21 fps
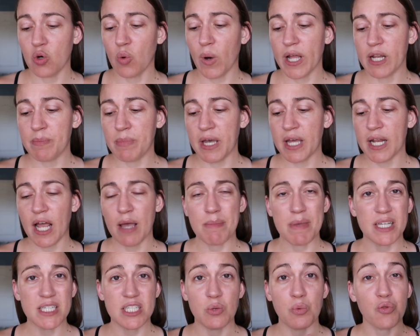quite a bit. I
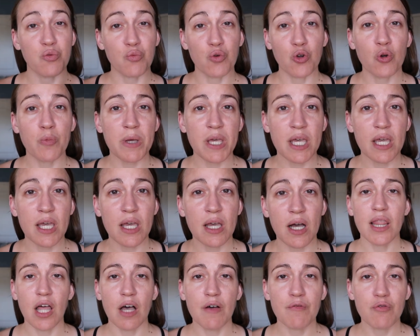mixed it with Ruby.
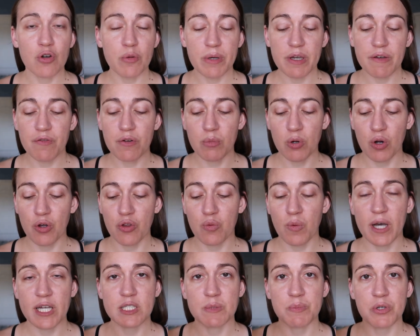I love Ruby from
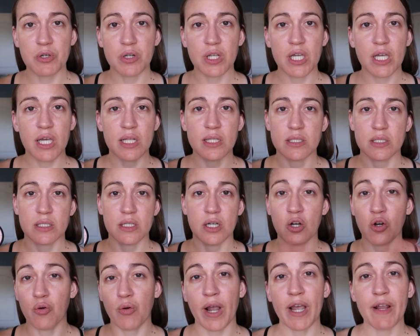Earthwise Beauty. It's
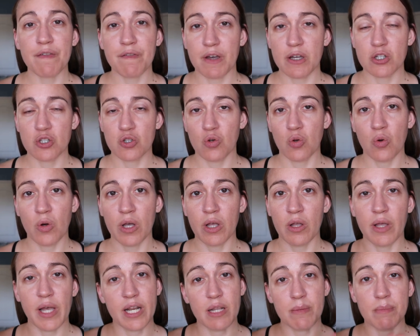a great facial
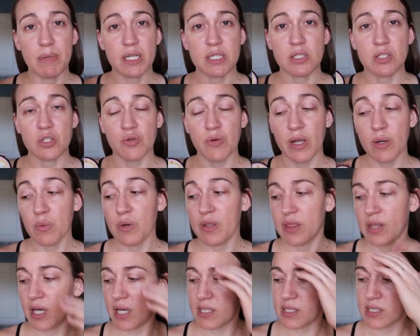oil and it mixes great
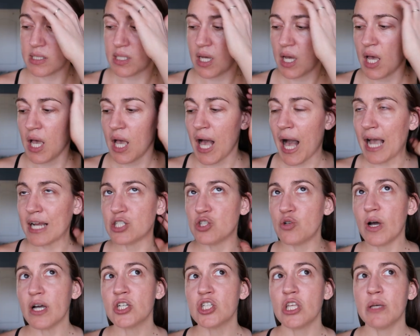with this. I
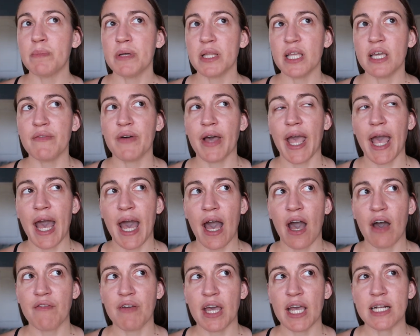do actually believe I
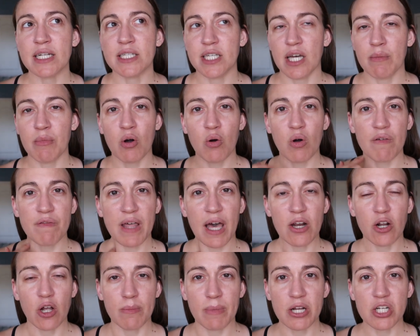have a demo of
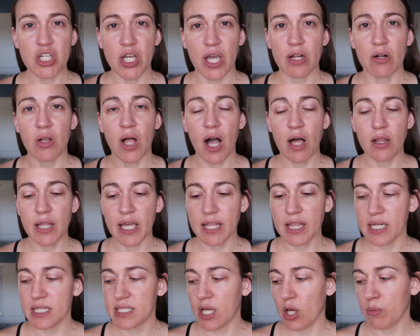that on my channel. I'll link
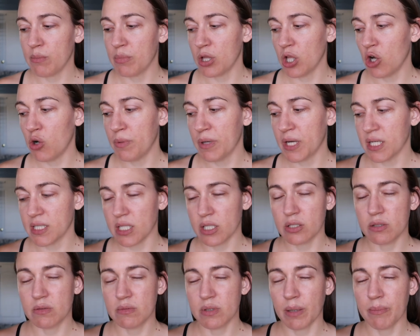that down below because
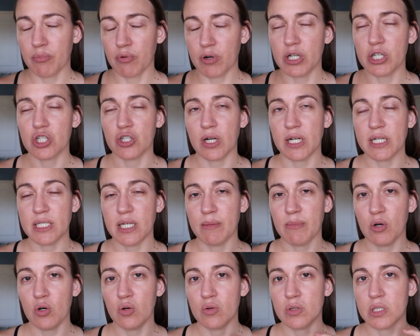I, I'm pretty sure I
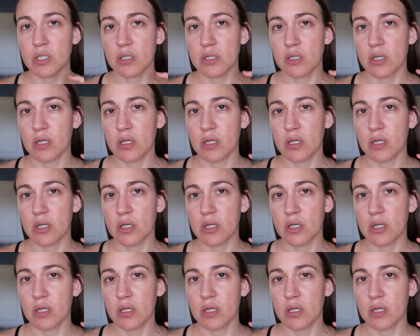demoed